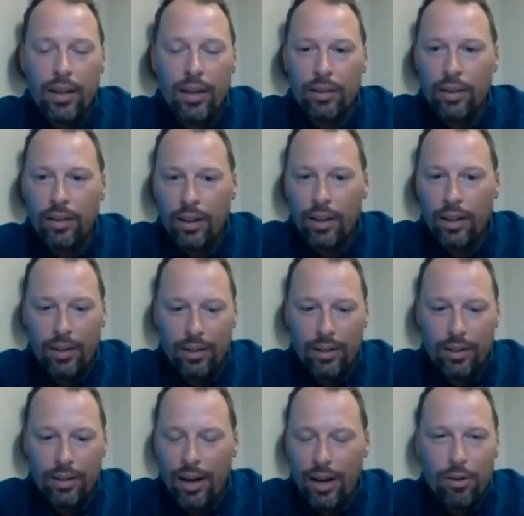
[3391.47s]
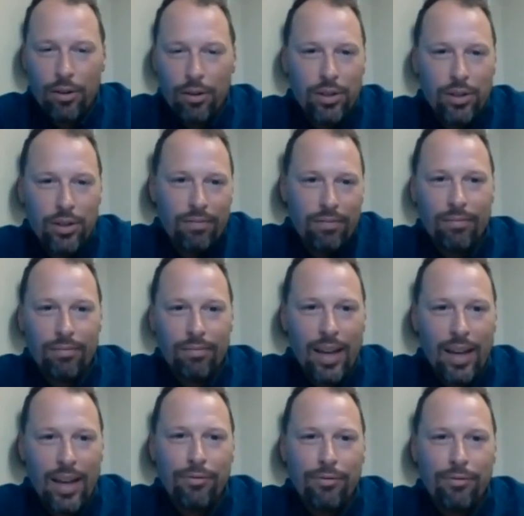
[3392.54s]
And I don't know, just
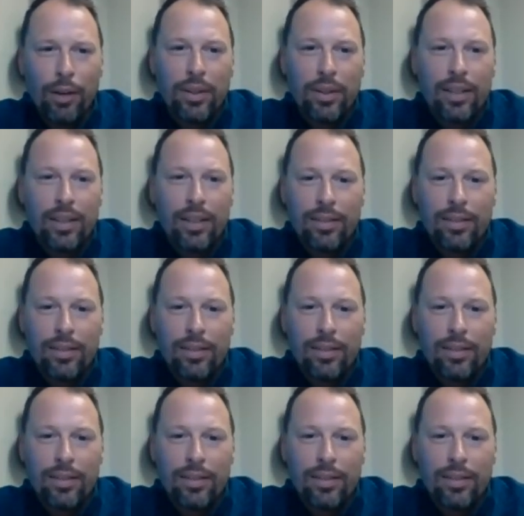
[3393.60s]
have fun with this.